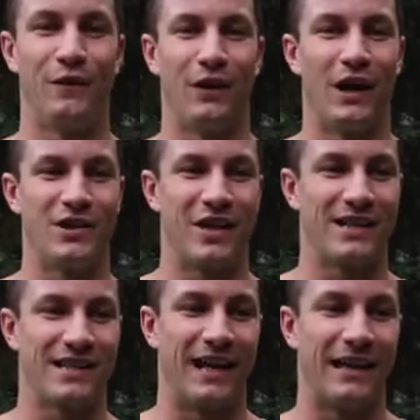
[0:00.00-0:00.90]
for lunch
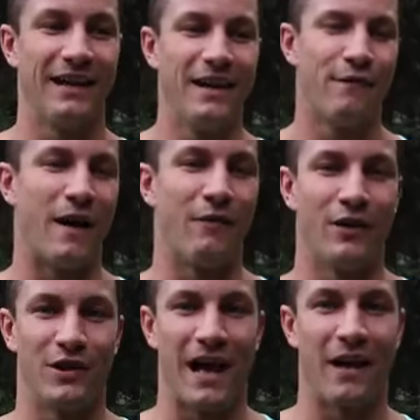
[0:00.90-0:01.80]
that's like
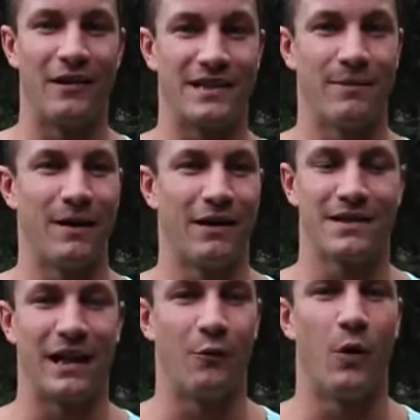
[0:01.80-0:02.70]
500 calories compared
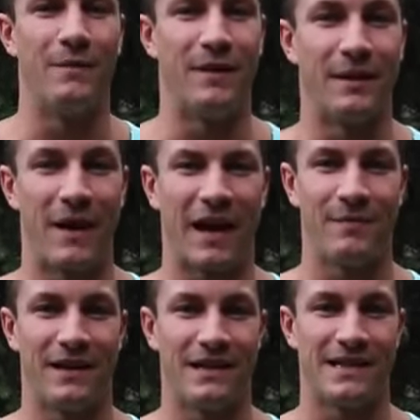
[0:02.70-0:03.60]
to like one Big Mac,
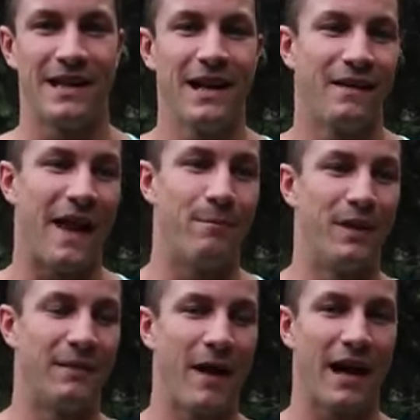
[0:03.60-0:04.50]
because that
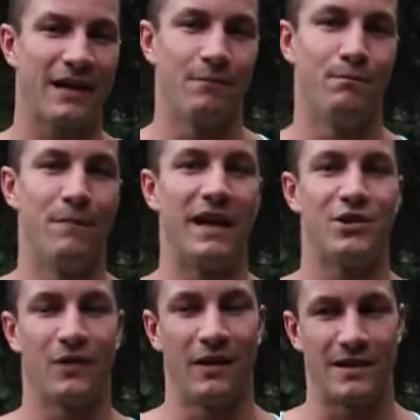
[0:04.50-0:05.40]
Big Mac may
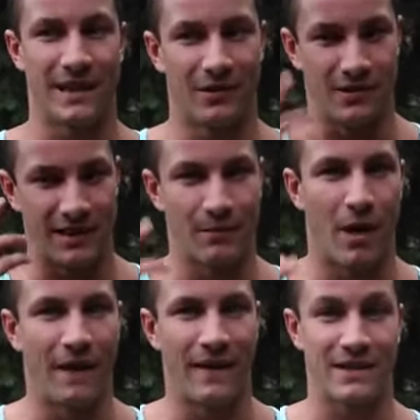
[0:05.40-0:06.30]
trigger signals in your
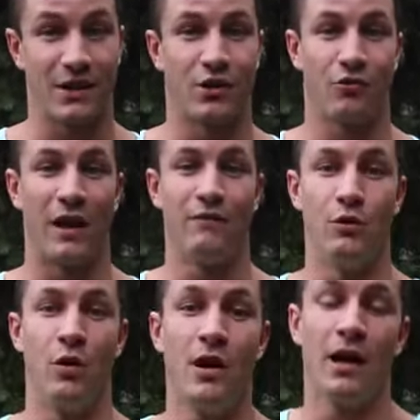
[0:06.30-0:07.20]
mind that's gonna
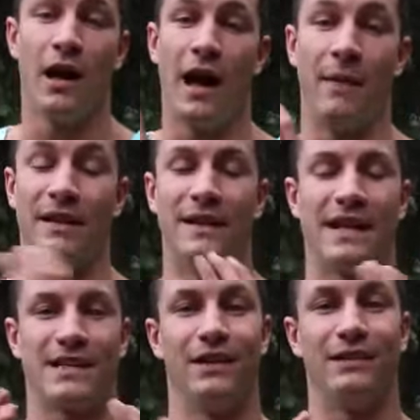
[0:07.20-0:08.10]

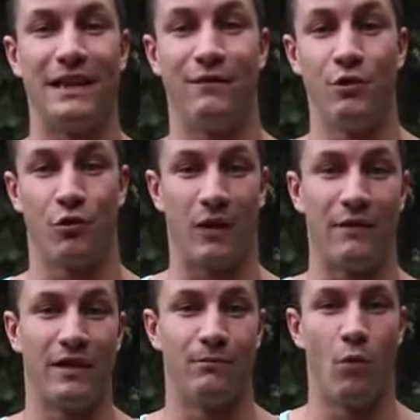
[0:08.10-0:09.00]
that's gonna leave you
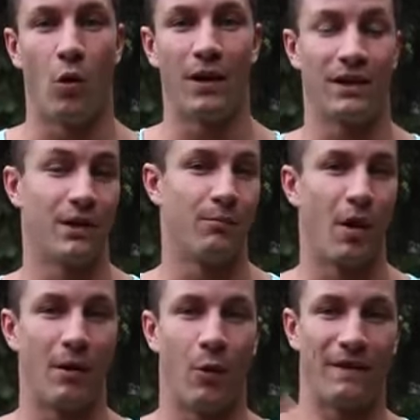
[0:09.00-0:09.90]
craving more. You're gonna
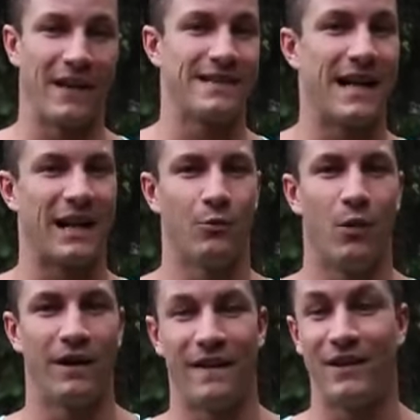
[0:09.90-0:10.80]
probably want that second
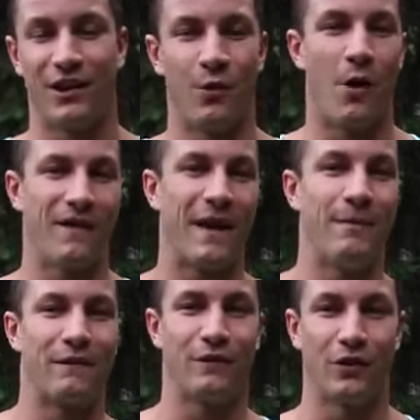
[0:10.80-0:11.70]
one, and then you're gonna want that
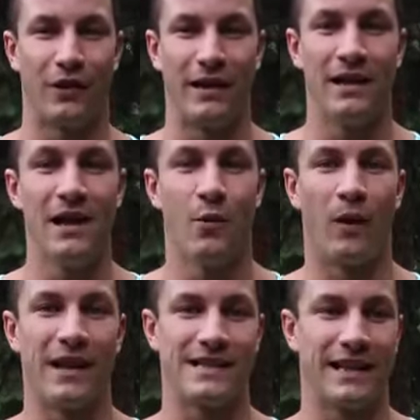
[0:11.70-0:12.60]
McFlurry,
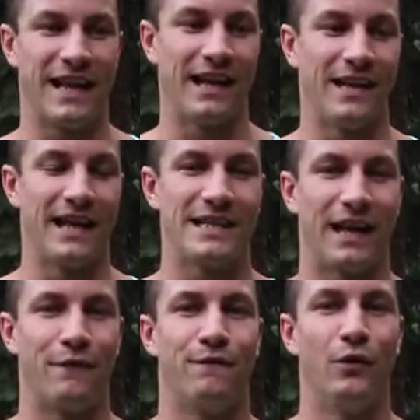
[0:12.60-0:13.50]
whereas like that nice,
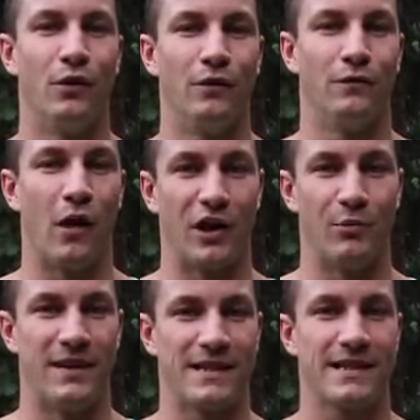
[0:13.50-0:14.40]
like full,
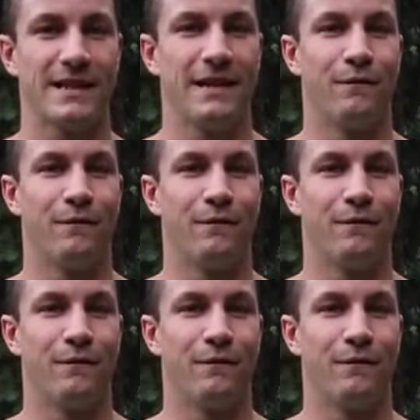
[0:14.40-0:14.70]
voluminous